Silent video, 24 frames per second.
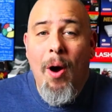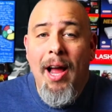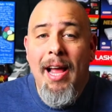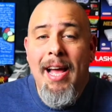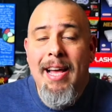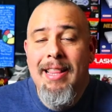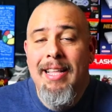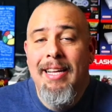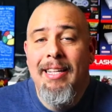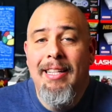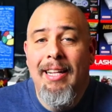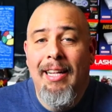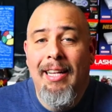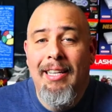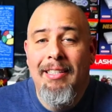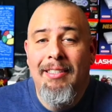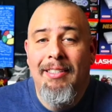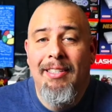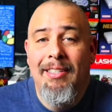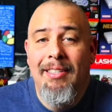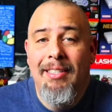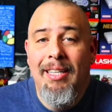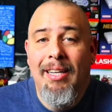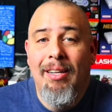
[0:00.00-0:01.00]
why I think The
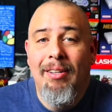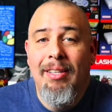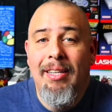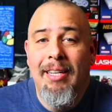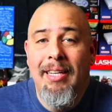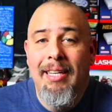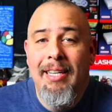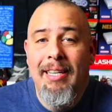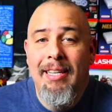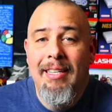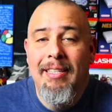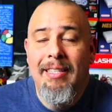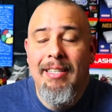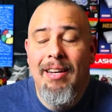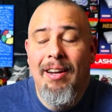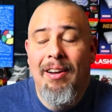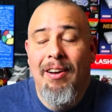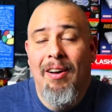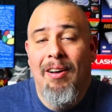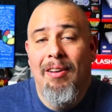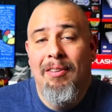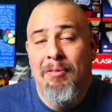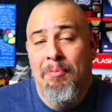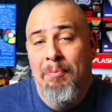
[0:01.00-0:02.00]
Legend of Zelda is an
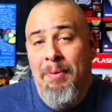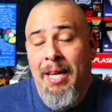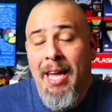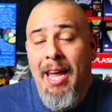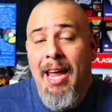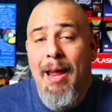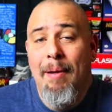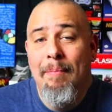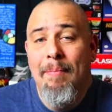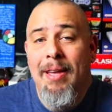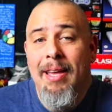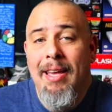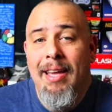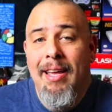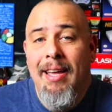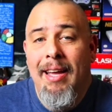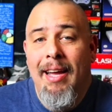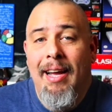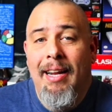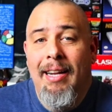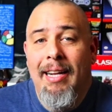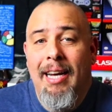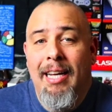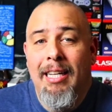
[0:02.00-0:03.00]
awesome game.
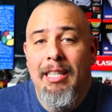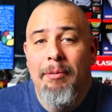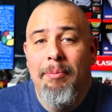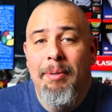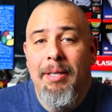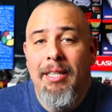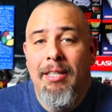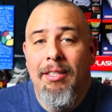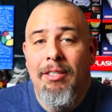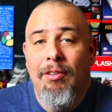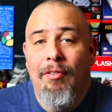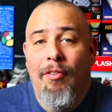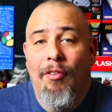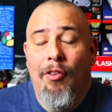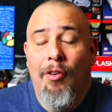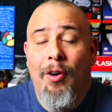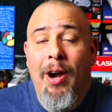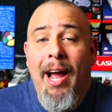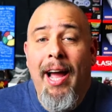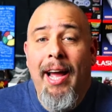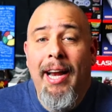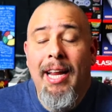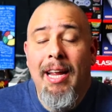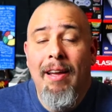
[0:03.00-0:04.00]
And that is because of the
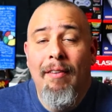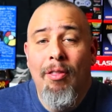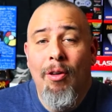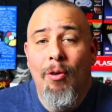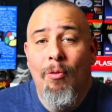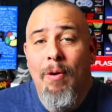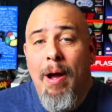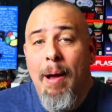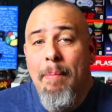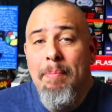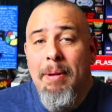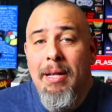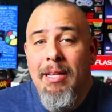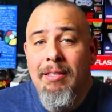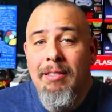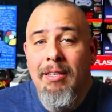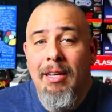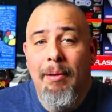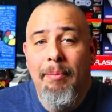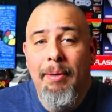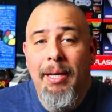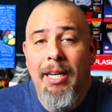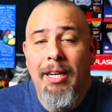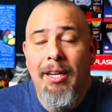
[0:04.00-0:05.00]
variety of the weapons.
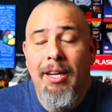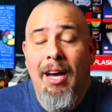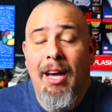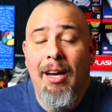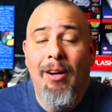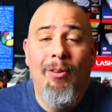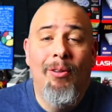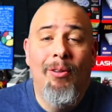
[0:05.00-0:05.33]
I mean, not